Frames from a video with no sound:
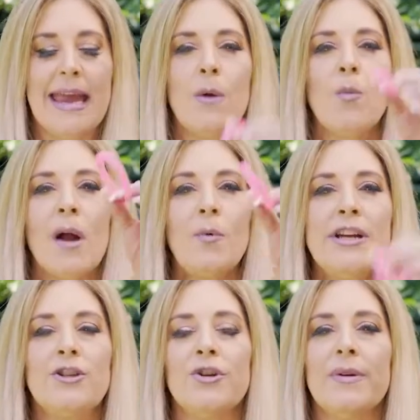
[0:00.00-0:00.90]
And what we
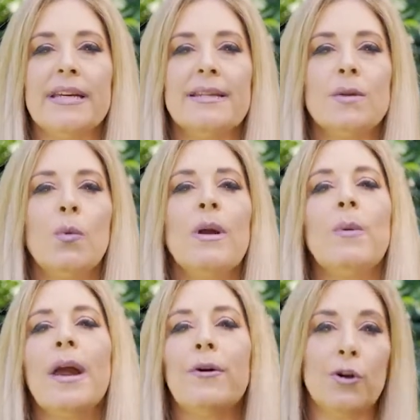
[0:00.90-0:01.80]
do is we
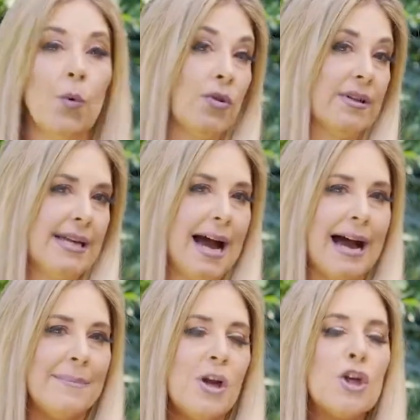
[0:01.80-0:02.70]
wear it all the
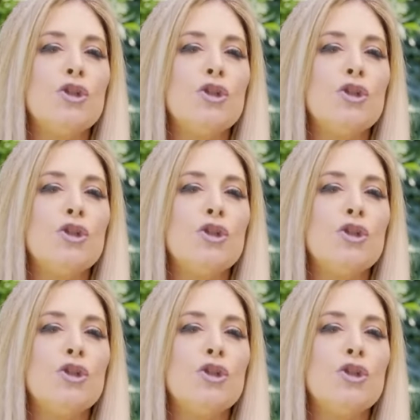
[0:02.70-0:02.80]
time